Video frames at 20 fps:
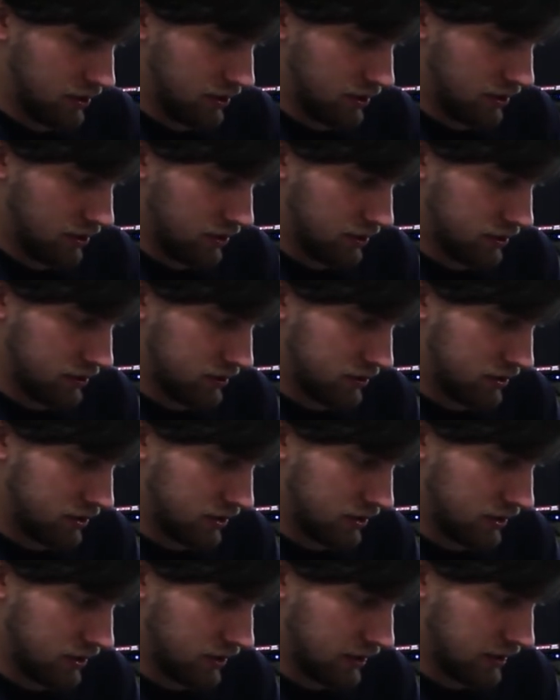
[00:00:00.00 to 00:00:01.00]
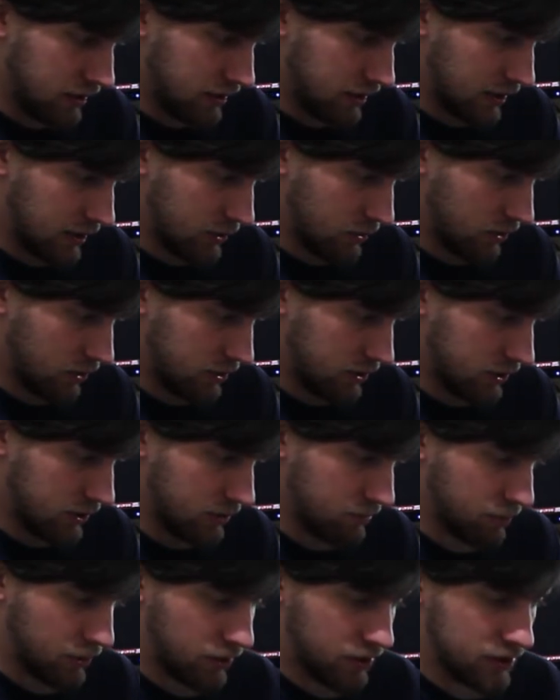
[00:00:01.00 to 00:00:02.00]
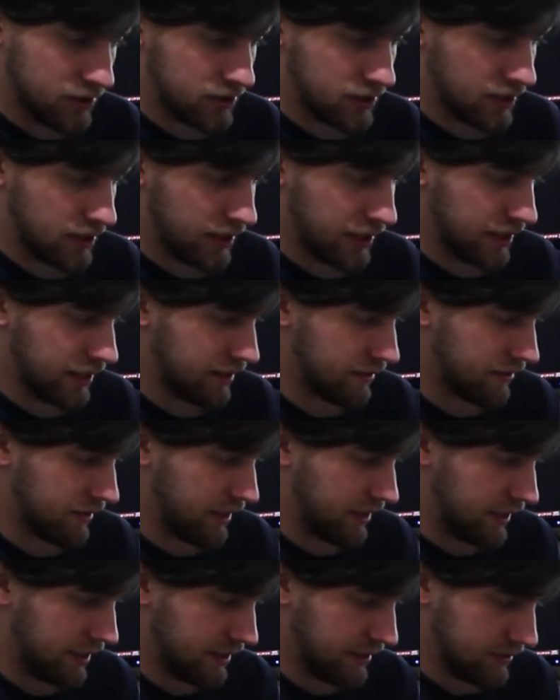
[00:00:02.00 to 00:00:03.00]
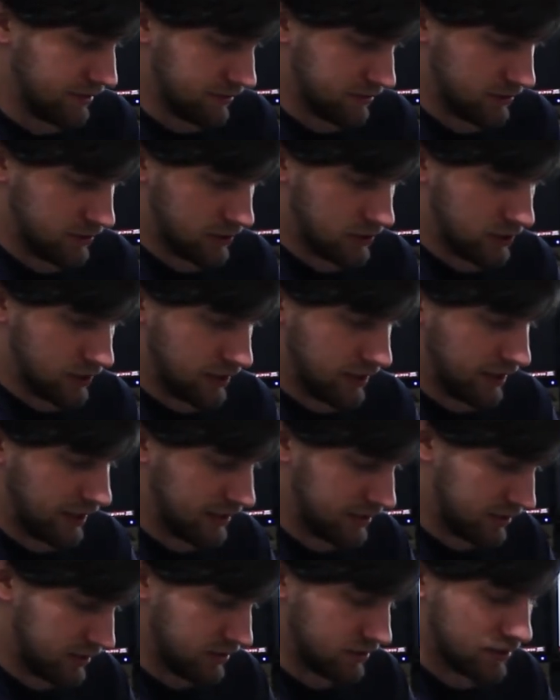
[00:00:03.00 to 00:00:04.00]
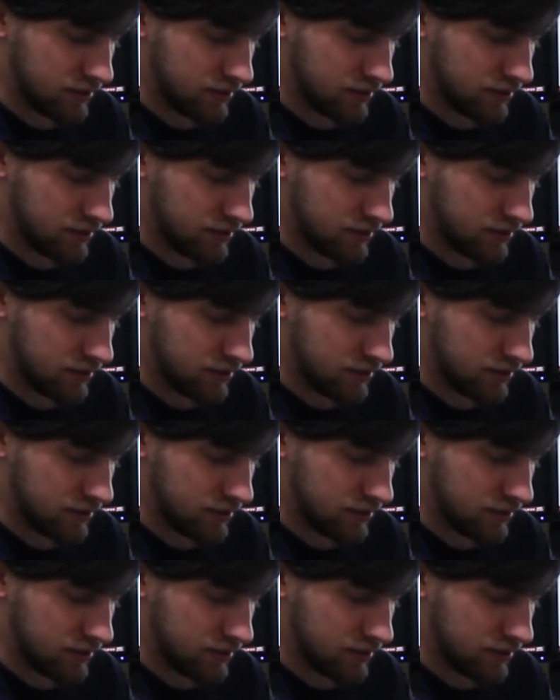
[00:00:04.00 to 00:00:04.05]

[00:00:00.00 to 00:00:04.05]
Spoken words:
You can see nice high quality components in there and such like that.